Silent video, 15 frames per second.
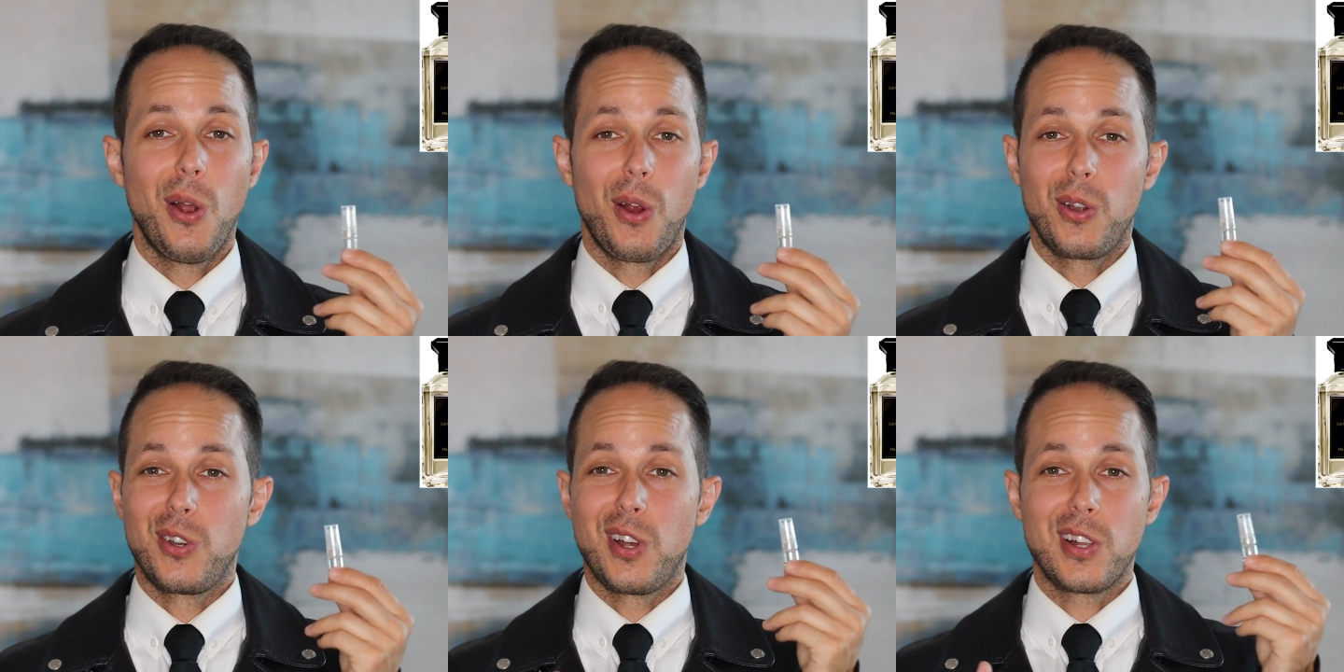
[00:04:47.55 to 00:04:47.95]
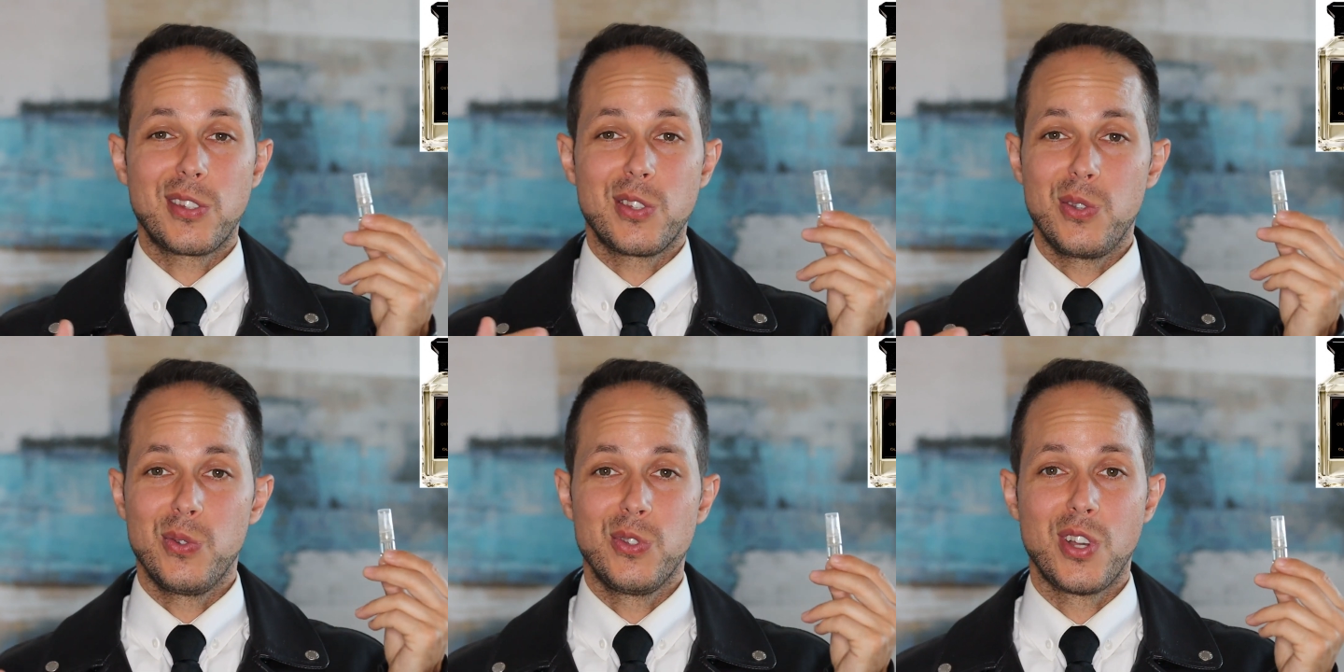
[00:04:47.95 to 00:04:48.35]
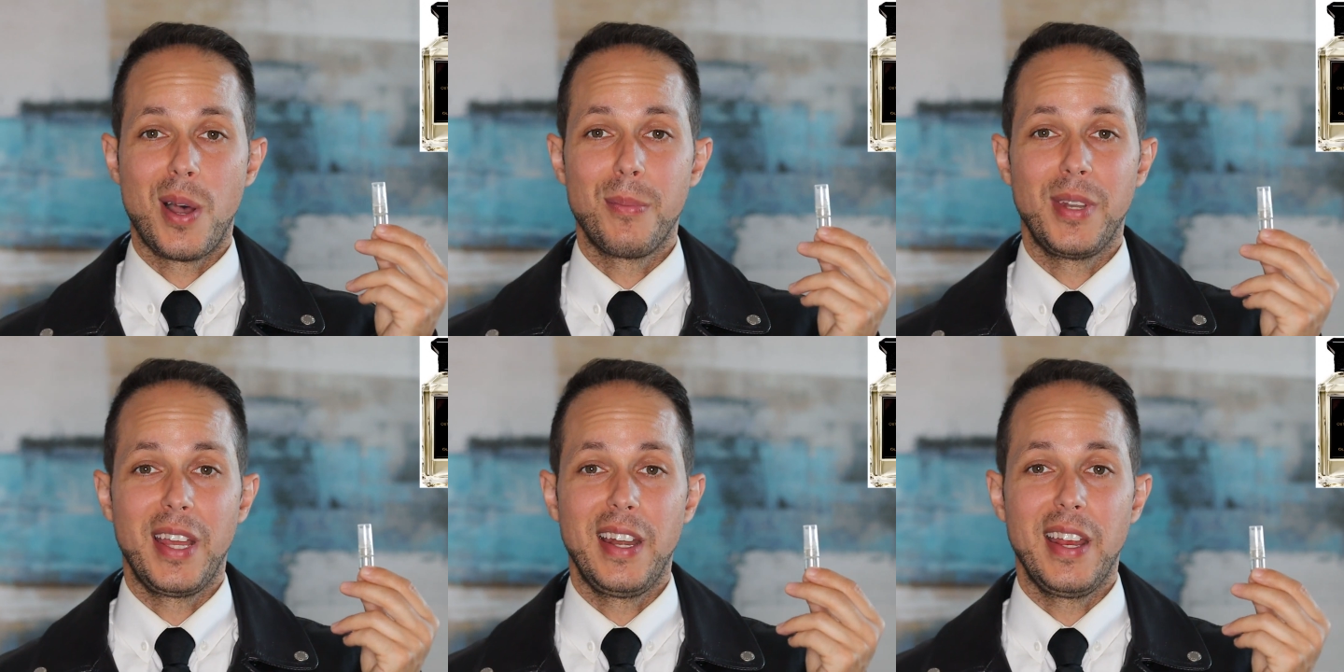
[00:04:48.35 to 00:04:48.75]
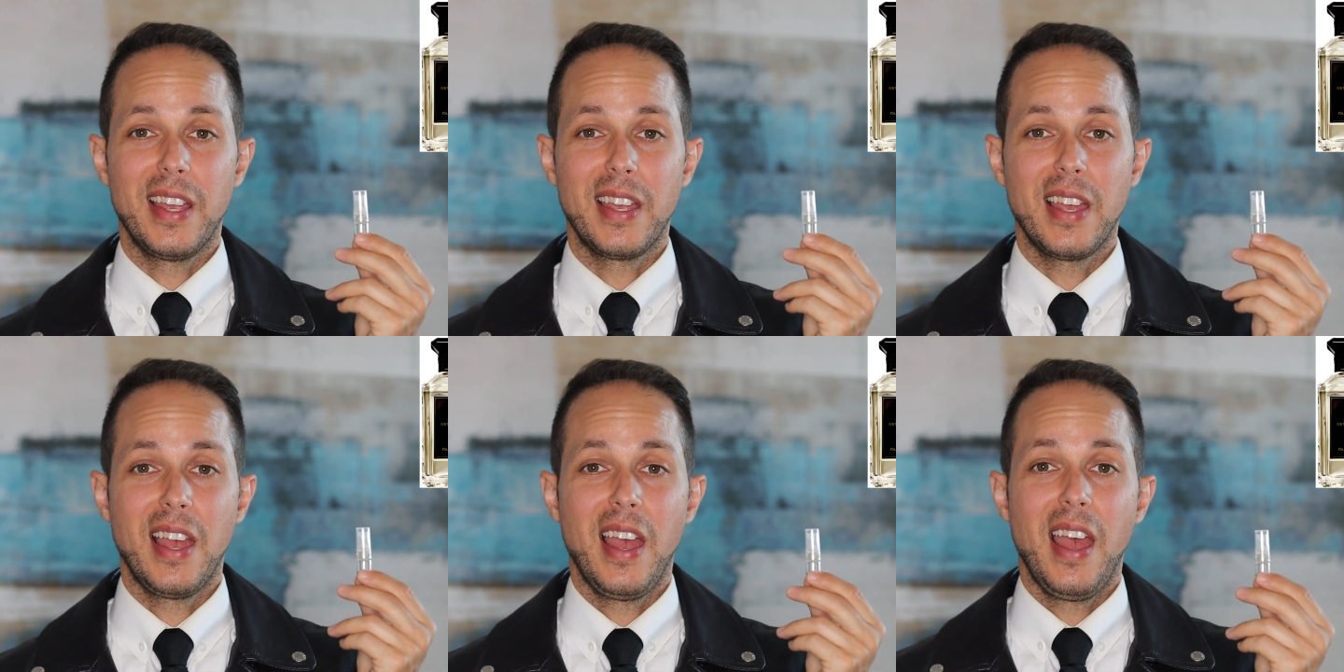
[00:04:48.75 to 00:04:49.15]
are not too
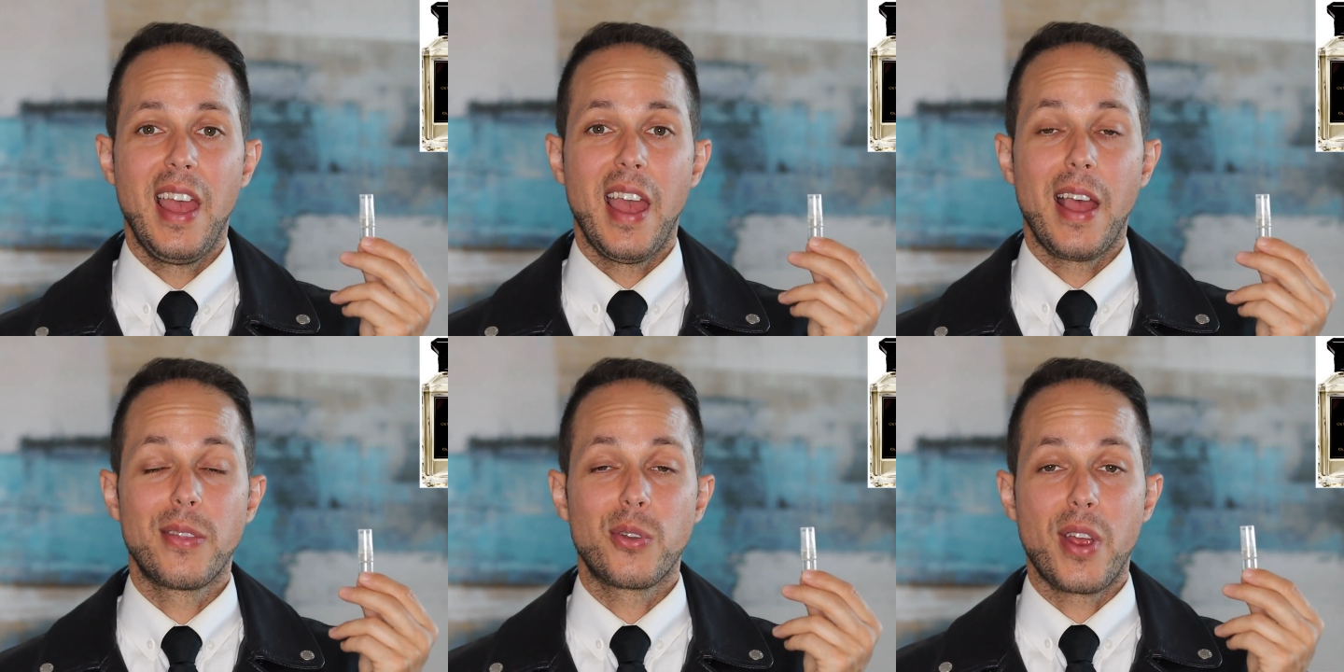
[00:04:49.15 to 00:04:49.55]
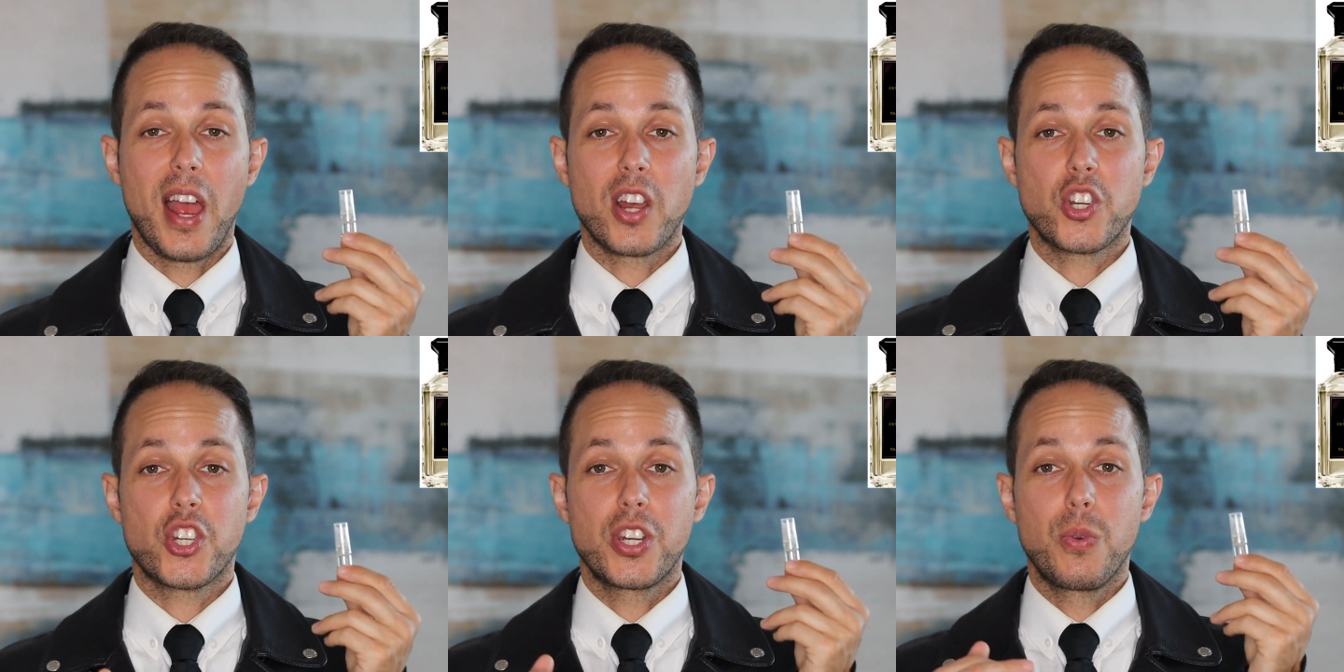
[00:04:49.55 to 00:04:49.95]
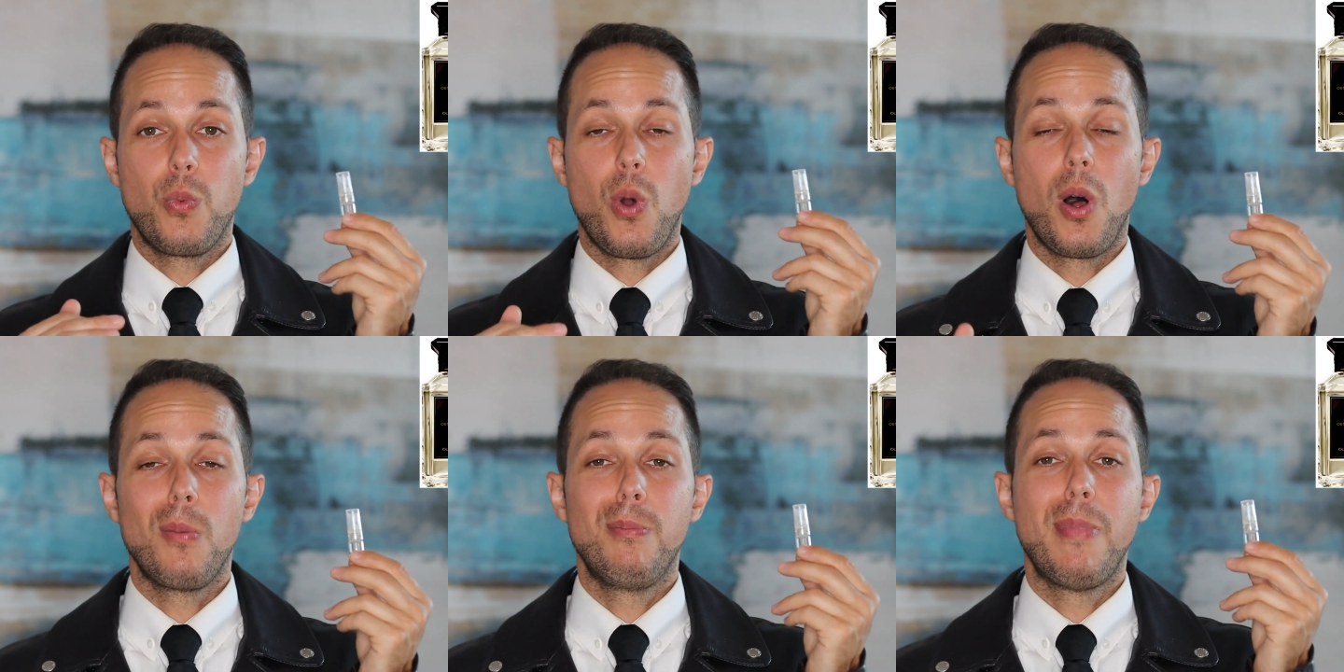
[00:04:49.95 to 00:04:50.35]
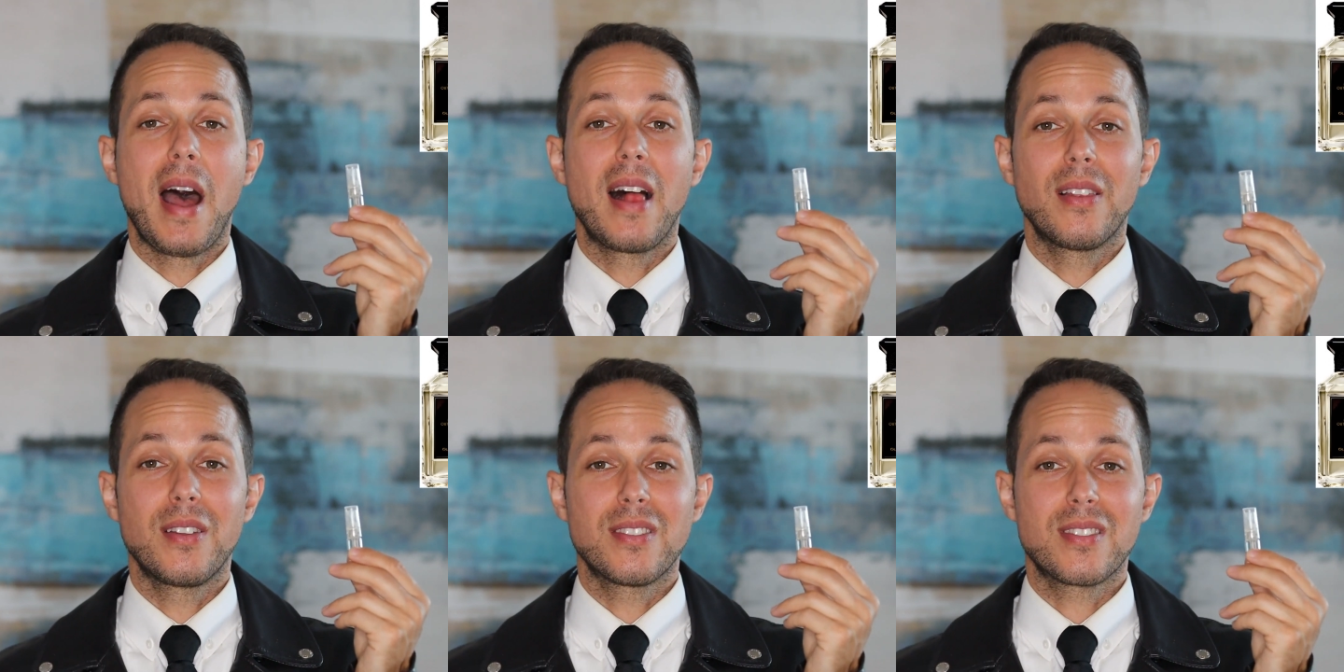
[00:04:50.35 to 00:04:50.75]
dominating and they're actually well
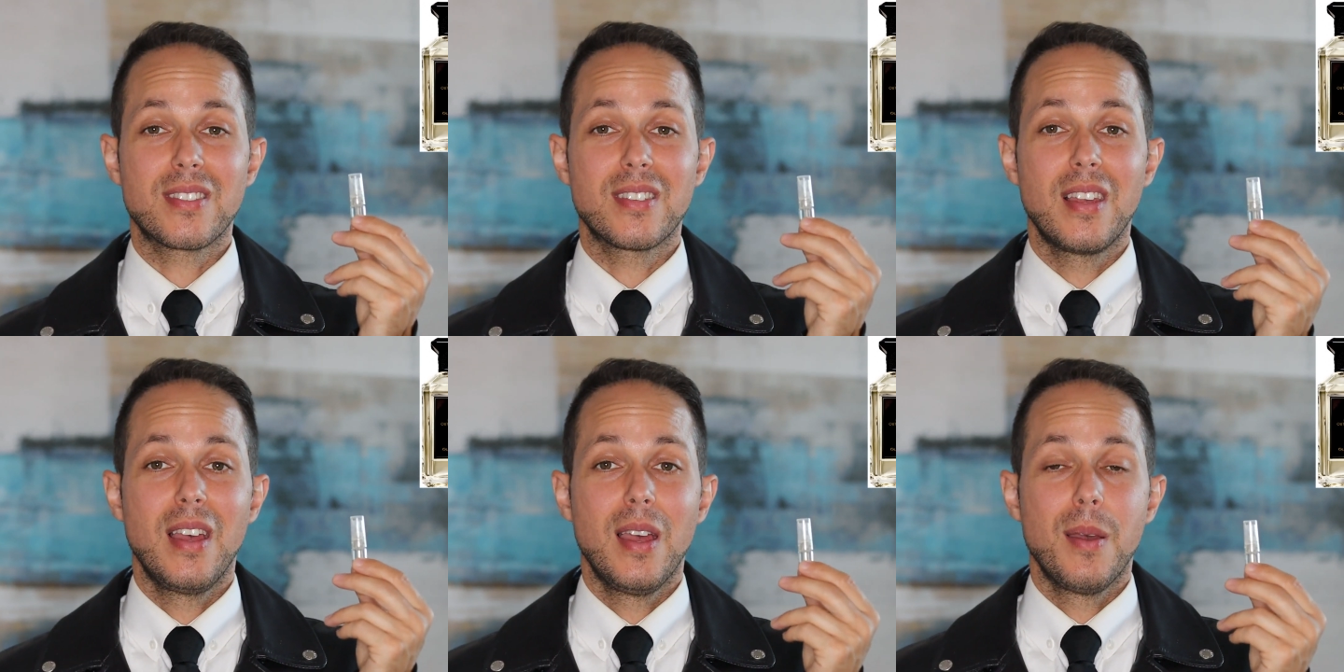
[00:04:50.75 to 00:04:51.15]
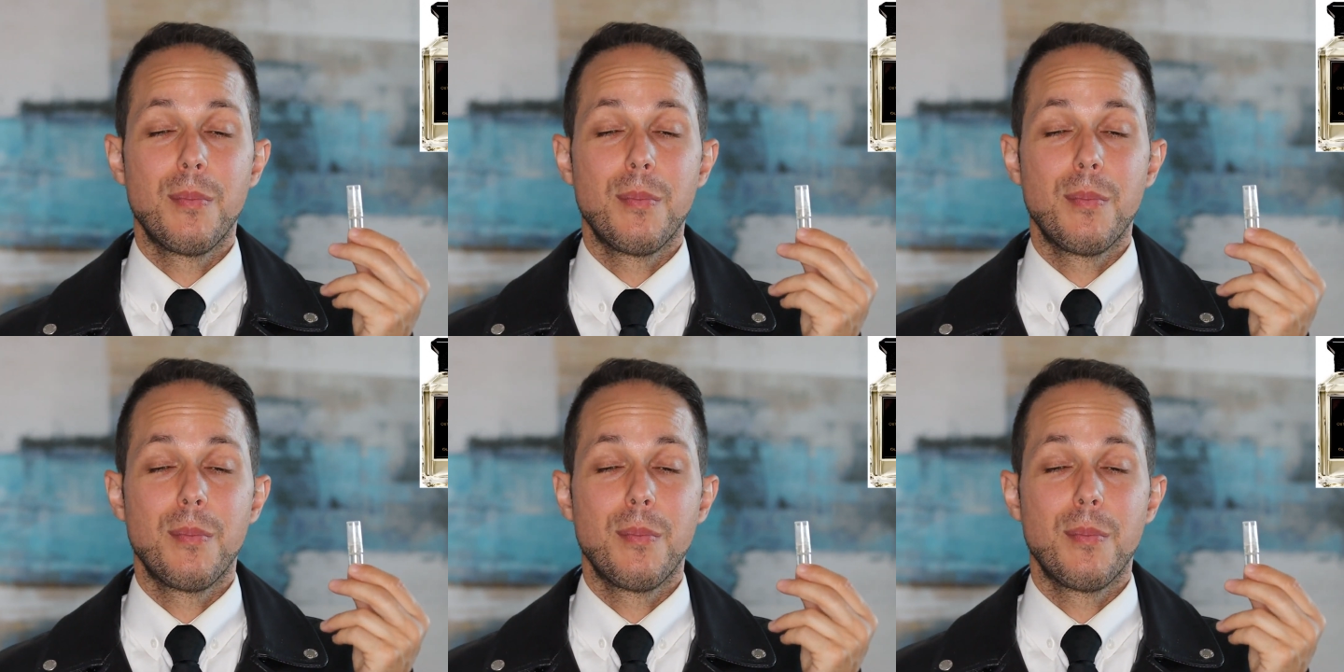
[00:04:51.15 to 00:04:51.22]
balanced